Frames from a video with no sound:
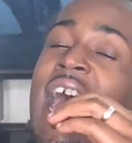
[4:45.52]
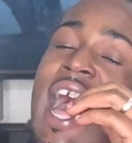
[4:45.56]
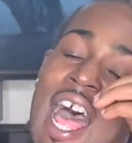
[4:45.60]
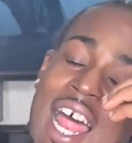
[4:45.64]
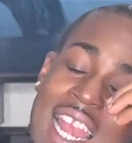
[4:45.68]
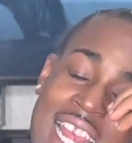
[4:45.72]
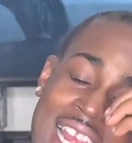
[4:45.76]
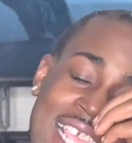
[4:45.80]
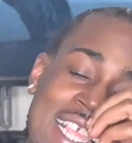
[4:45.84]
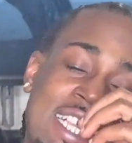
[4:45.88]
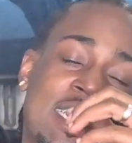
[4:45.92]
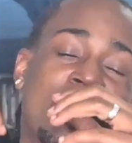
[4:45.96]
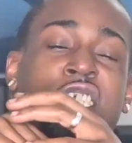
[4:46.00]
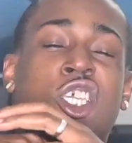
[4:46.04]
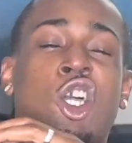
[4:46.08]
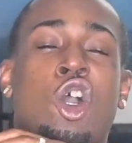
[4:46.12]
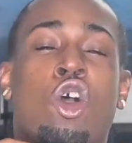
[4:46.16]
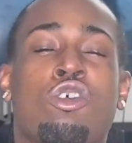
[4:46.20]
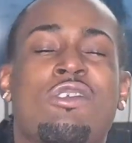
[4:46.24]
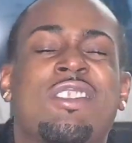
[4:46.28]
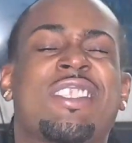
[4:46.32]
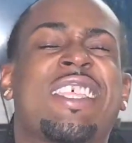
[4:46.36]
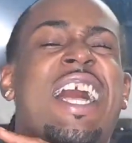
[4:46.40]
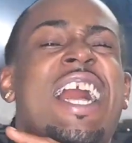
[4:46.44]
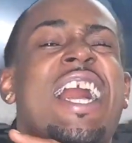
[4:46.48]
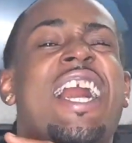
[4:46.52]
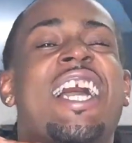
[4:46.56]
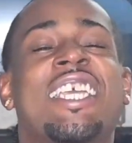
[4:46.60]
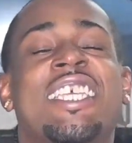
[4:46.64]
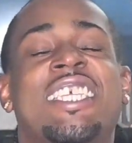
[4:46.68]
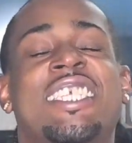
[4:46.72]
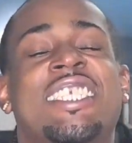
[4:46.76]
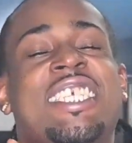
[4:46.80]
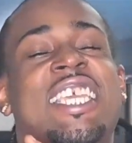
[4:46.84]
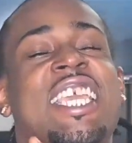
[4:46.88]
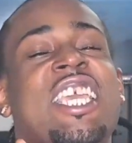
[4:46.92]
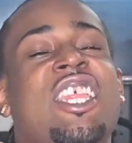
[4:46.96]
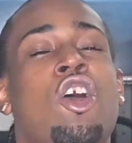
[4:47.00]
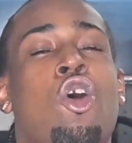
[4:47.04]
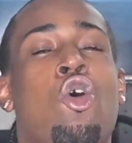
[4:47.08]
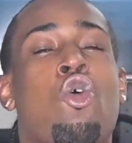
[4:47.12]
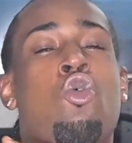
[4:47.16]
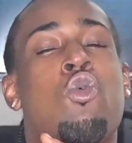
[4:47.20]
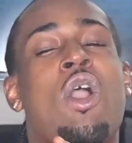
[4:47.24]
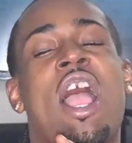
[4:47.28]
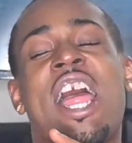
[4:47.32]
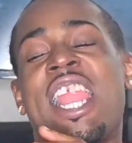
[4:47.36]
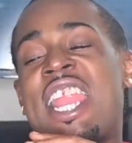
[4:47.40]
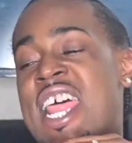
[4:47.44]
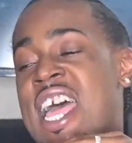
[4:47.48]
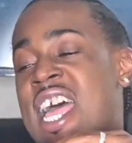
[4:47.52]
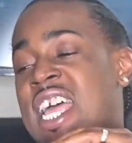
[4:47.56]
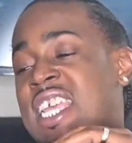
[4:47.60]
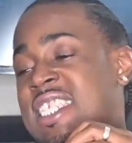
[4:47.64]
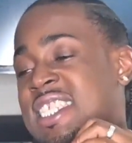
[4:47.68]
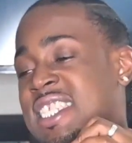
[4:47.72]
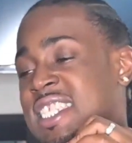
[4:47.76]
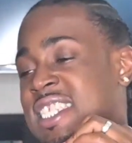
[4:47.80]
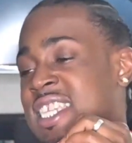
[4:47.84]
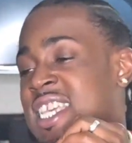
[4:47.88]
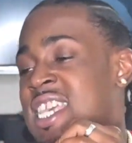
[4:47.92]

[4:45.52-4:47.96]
Jalisco times Chito Rana$.